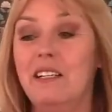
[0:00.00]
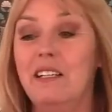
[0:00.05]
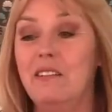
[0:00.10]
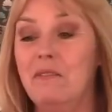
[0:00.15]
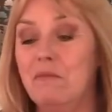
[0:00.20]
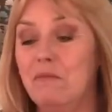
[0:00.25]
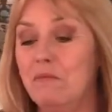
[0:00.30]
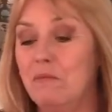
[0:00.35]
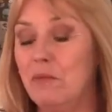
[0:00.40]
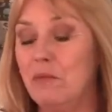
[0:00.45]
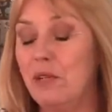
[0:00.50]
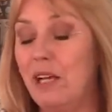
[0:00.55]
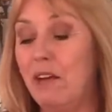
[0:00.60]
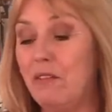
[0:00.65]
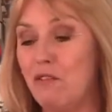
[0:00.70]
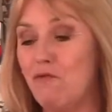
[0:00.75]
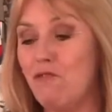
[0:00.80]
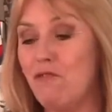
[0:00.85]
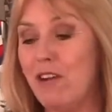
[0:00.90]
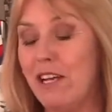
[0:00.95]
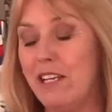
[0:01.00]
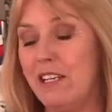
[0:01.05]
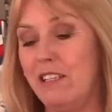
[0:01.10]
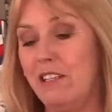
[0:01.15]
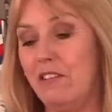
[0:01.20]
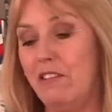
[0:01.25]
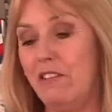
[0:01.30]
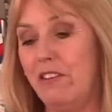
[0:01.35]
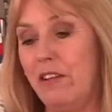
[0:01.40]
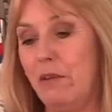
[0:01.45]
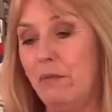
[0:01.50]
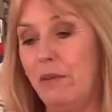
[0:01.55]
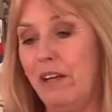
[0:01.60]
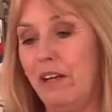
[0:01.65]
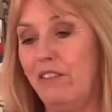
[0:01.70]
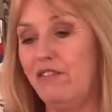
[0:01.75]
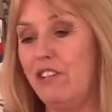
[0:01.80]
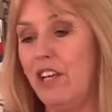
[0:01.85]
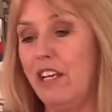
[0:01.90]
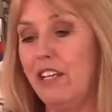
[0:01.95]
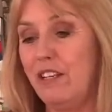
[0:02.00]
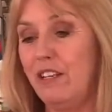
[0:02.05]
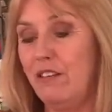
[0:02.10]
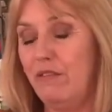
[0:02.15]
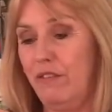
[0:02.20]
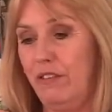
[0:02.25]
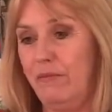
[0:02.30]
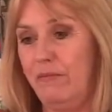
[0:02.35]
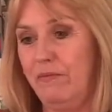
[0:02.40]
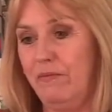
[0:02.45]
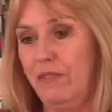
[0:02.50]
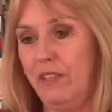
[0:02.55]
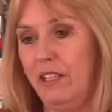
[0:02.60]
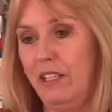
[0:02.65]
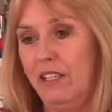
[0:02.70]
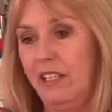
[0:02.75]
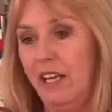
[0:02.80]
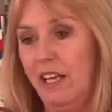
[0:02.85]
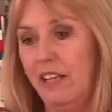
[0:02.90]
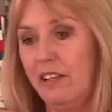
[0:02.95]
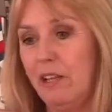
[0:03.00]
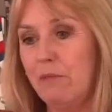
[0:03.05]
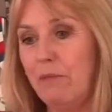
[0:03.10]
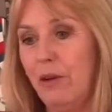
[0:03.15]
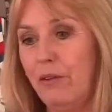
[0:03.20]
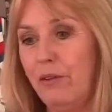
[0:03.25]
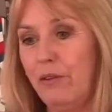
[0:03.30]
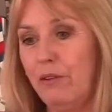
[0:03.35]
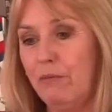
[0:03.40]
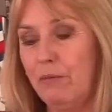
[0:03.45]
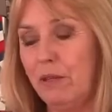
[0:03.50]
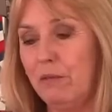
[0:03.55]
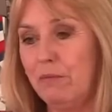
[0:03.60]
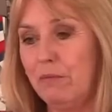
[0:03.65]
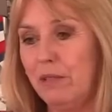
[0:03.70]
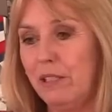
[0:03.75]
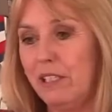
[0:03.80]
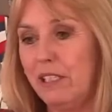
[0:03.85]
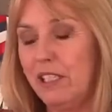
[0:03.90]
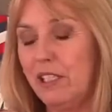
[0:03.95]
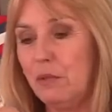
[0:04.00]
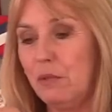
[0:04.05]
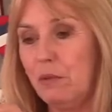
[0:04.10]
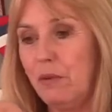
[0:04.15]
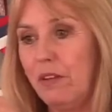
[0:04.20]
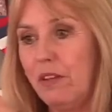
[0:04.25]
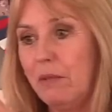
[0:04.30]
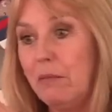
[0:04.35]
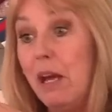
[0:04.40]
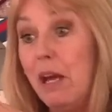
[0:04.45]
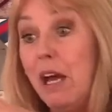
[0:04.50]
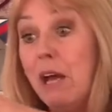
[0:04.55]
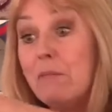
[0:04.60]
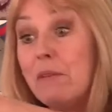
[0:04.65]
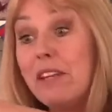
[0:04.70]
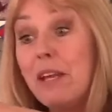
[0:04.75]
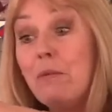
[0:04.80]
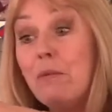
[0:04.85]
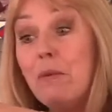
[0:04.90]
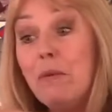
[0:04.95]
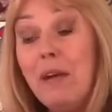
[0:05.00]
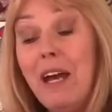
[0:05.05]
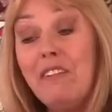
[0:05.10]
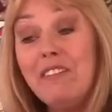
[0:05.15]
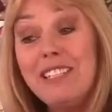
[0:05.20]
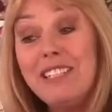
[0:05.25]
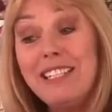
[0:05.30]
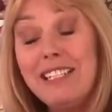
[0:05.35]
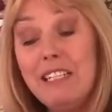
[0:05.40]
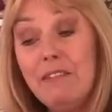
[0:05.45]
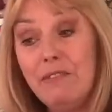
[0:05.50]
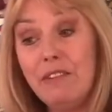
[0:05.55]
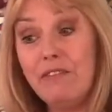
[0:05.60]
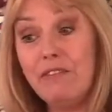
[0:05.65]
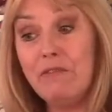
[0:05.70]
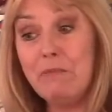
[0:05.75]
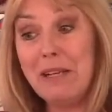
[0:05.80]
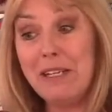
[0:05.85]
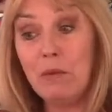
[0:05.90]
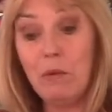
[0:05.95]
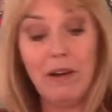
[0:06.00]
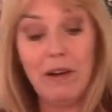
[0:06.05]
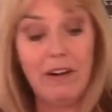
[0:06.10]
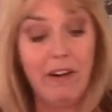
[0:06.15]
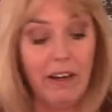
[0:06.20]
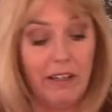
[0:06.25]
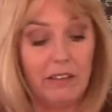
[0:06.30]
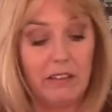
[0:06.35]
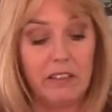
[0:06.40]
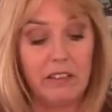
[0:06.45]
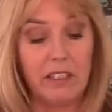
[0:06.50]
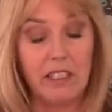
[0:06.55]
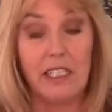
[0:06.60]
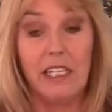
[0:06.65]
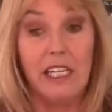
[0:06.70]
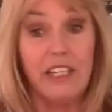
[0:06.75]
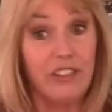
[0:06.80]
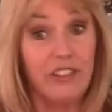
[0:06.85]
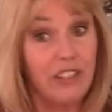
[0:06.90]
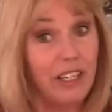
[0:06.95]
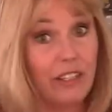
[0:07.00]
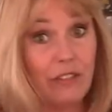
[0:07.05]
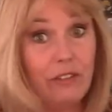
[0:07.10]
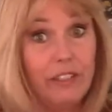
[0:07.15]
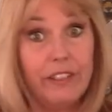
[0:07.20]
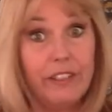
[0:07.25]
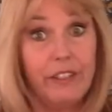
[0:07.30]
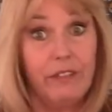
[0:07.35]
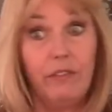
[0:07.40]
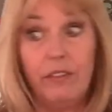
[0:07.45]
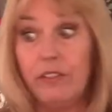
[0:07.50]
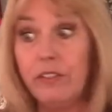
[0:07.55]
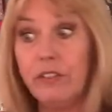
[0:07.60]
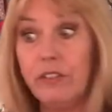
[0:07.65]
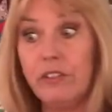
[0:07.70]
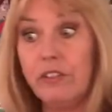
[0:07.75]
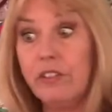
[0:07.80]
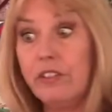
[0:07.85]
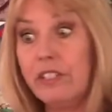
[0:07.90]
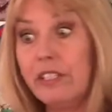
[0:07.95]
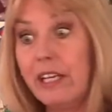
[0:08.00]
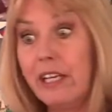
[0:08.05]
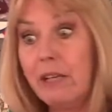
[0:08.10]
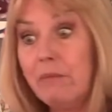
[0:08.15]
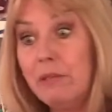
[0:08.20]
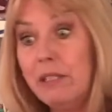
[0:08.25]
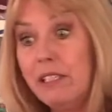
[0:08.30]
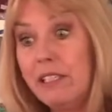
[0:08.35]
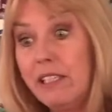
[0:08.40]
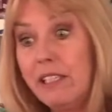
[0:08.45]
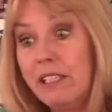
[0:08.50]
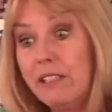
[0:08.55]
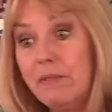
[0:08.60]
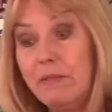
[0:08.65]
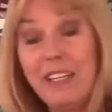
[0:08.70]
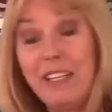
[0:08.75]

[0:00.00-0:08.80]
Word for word: Um, we have a regular and then we have Dave and they both bring biscuits with them. But then when we have a delivery from anywhere else, she gets really confused because she doesn't get biscuits.